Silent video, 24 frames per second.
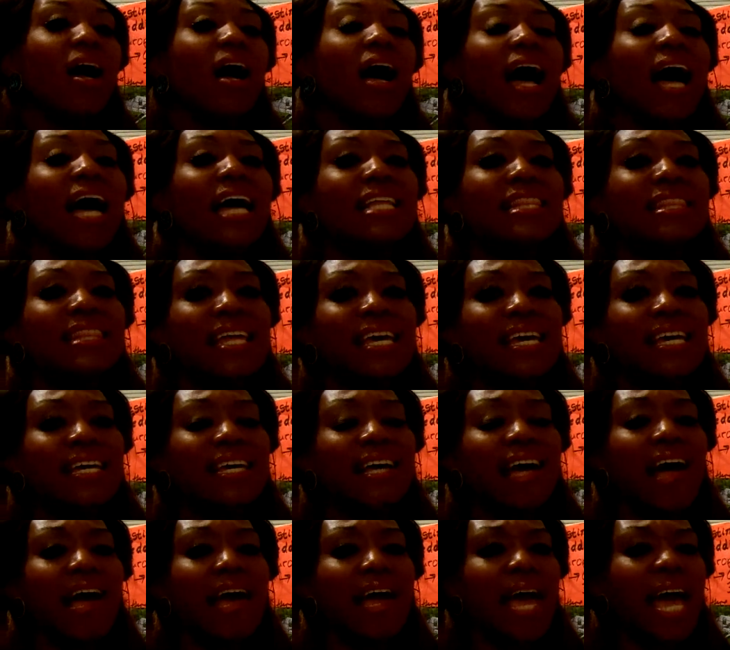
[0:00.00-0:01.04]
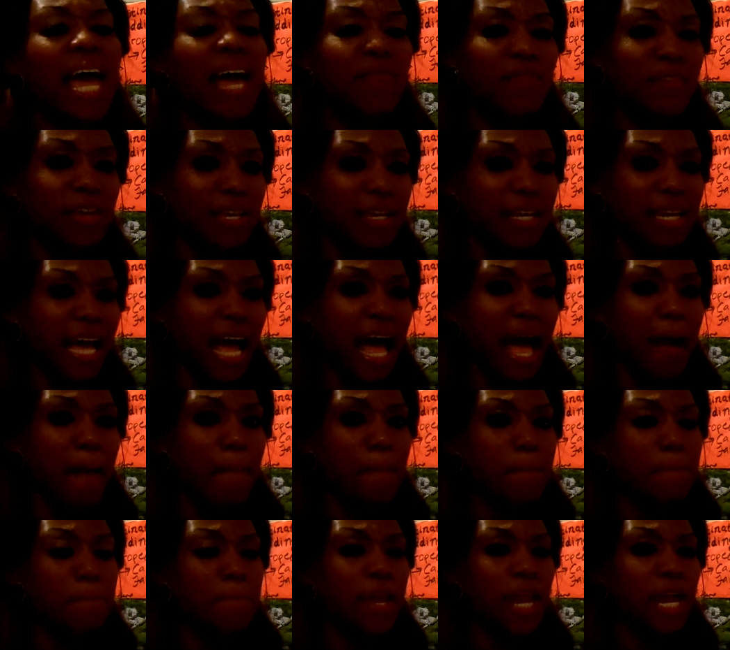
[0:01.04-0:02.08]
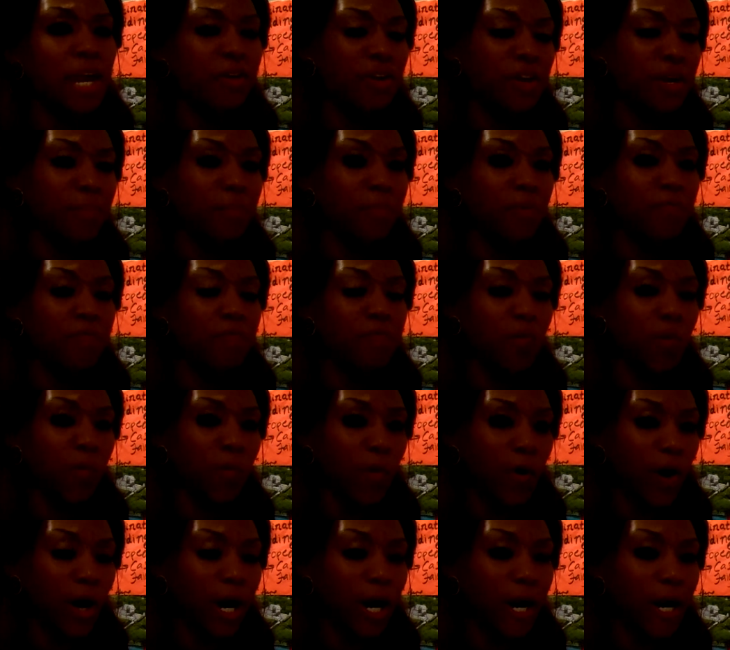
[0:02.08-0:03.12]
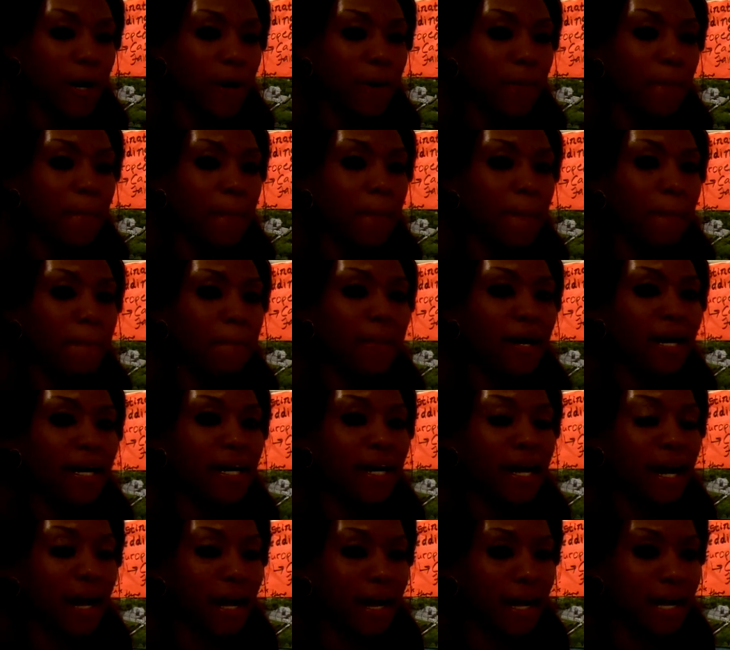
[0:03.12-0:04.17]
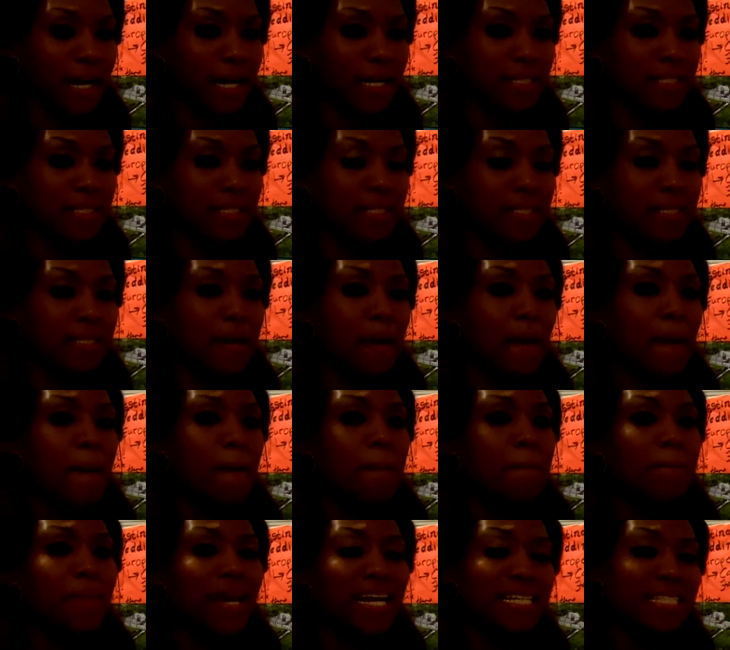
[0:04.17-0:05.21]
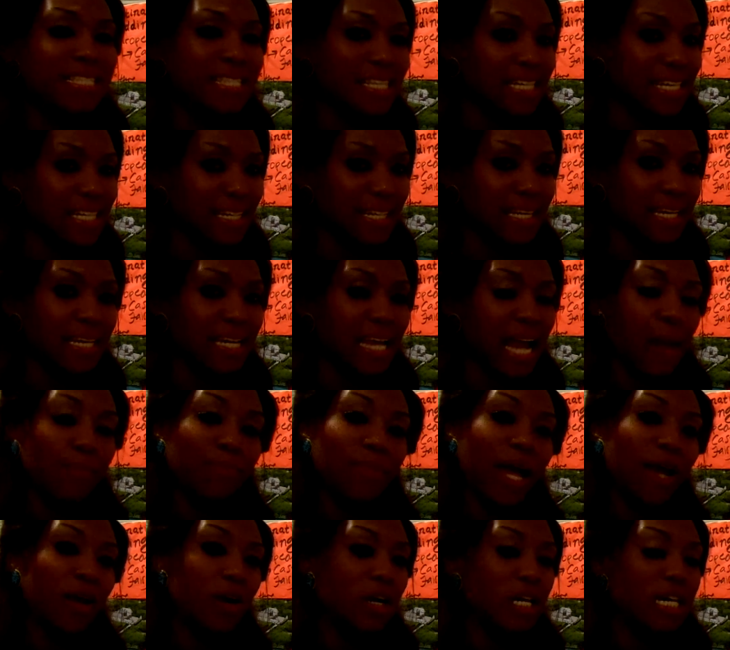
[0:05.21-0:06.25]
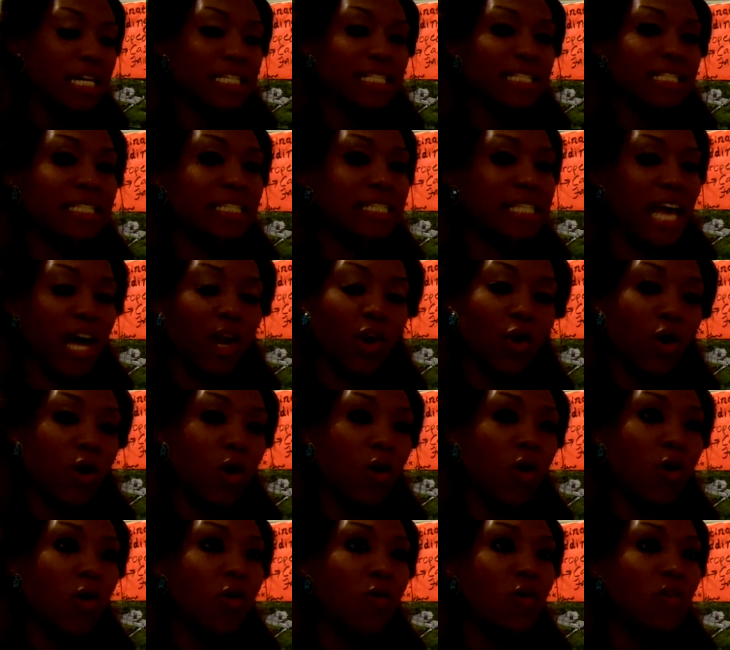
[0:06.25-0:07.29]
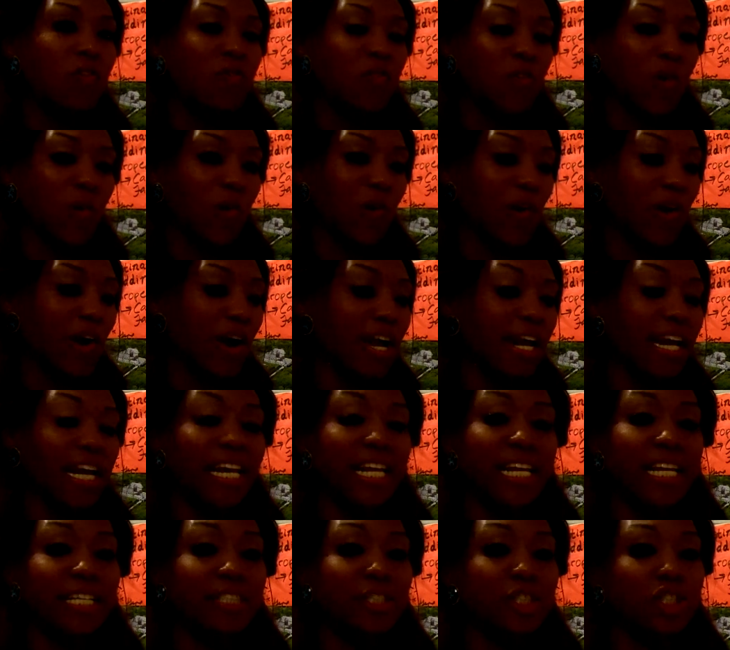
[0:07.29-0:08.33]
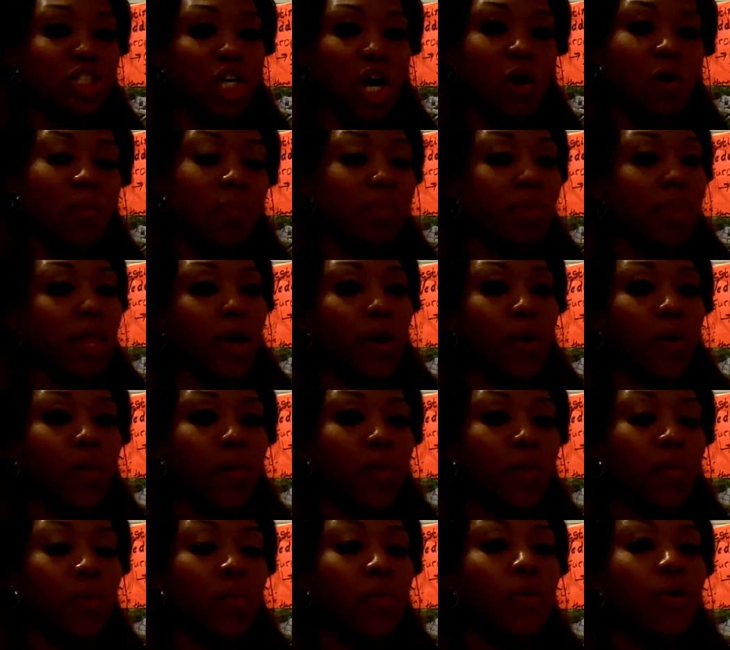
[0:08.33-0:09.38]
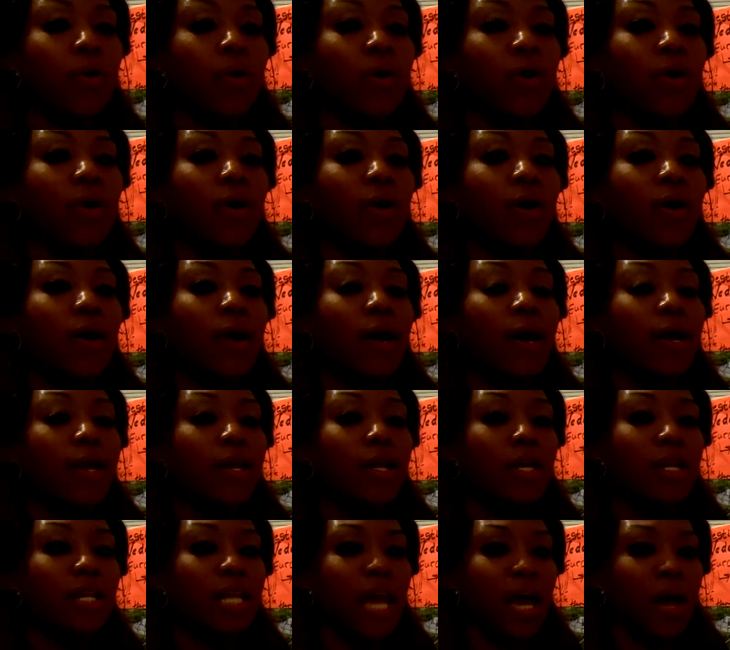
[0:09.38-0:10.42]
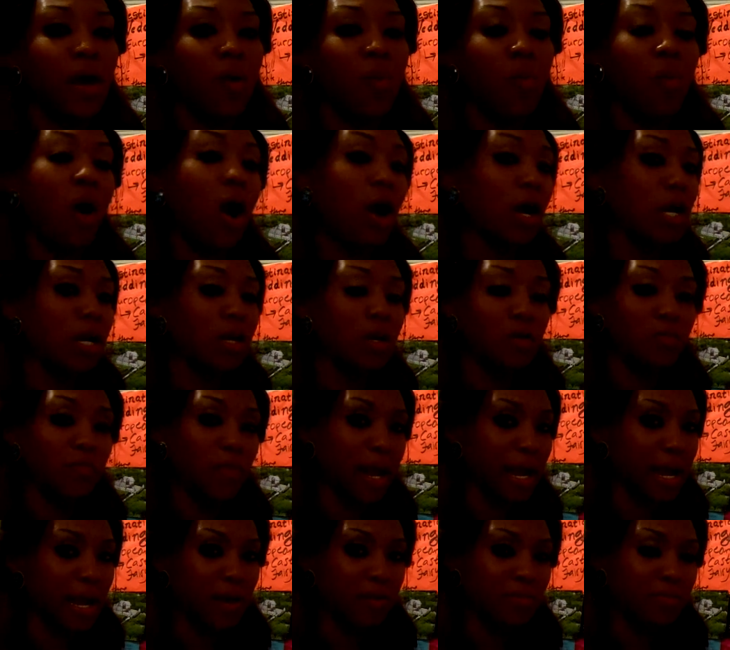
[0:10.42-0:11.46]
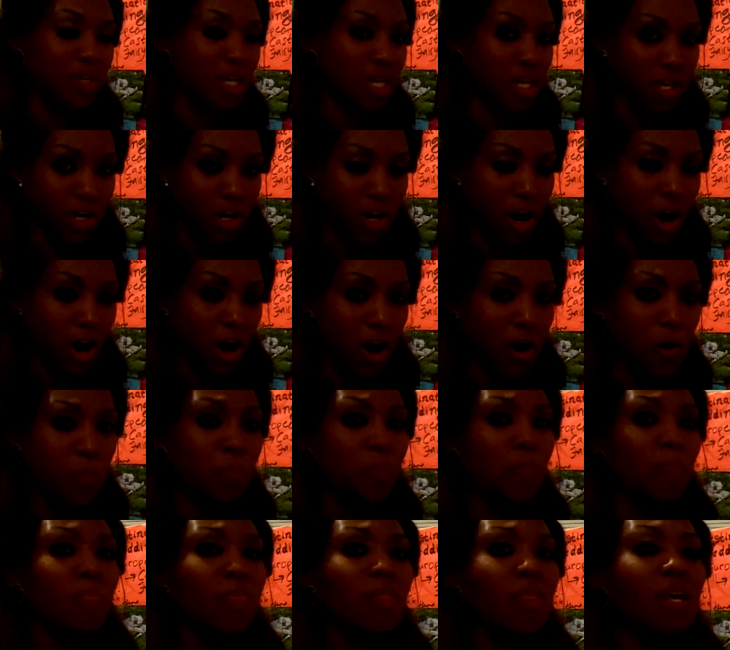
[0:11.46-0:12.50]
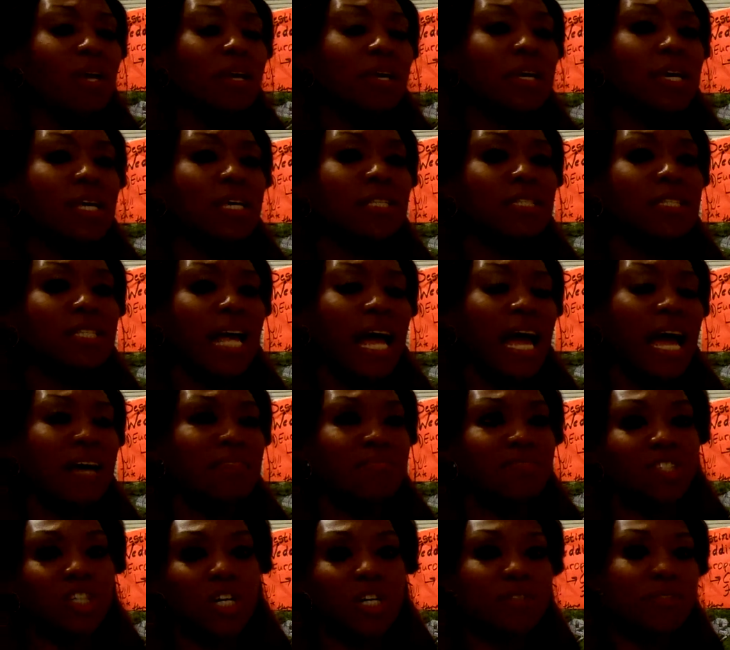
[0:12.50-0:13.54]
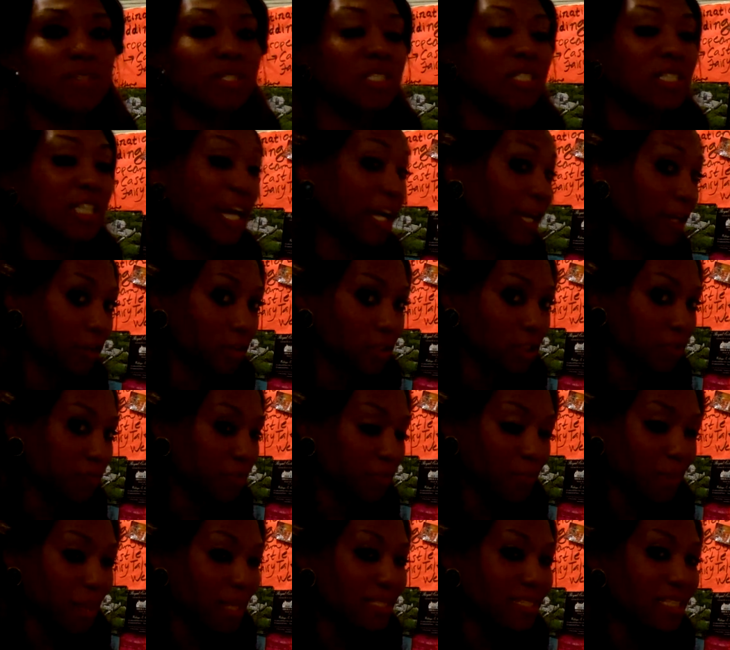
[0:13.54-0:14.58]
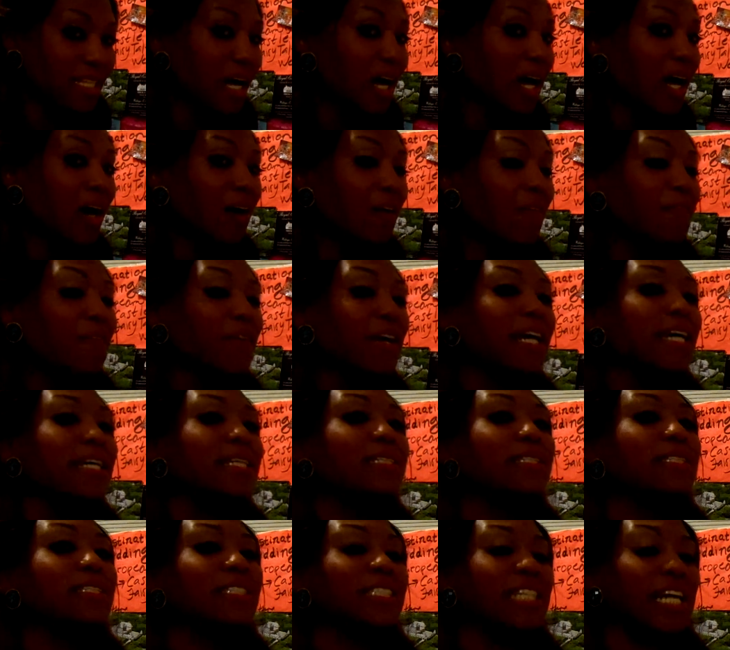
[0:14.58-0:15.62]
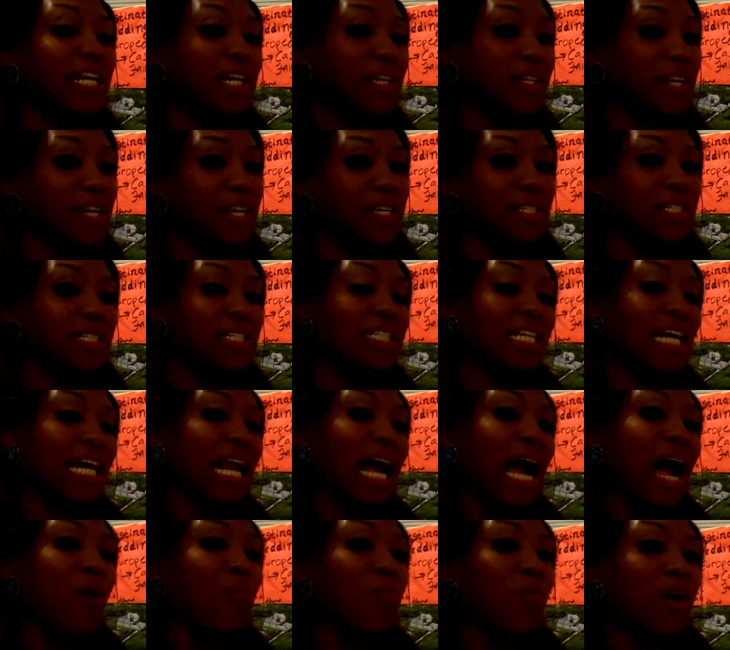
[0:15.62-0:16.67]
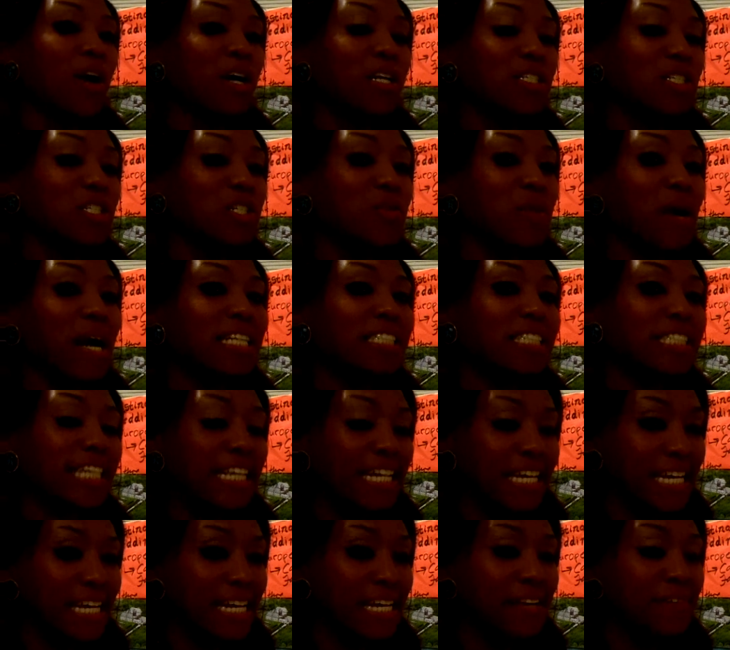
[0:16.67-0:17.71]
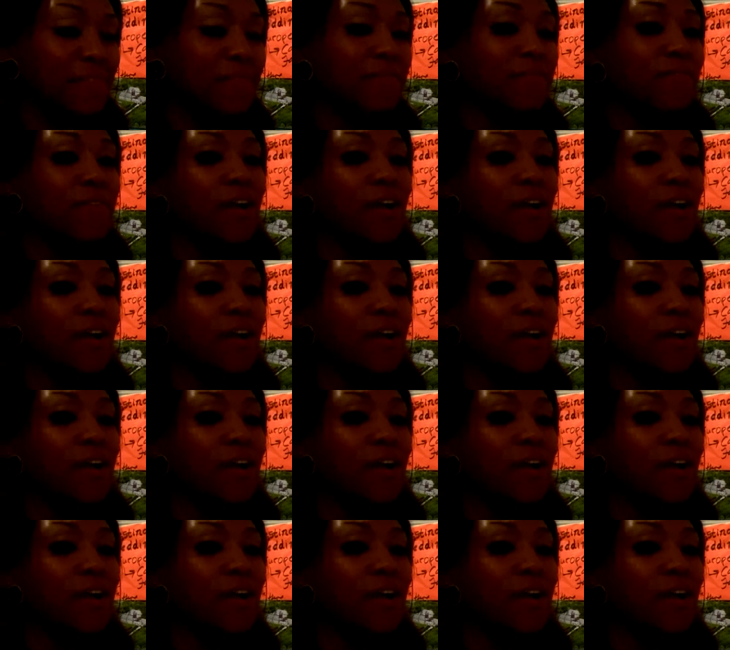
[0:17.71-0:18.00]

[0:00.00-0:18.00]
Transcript: I think I haven't got married before because basically I'm not going to settle for any Joe Blow, walking around here. I have certain standards for myself and standards that I want to achieve.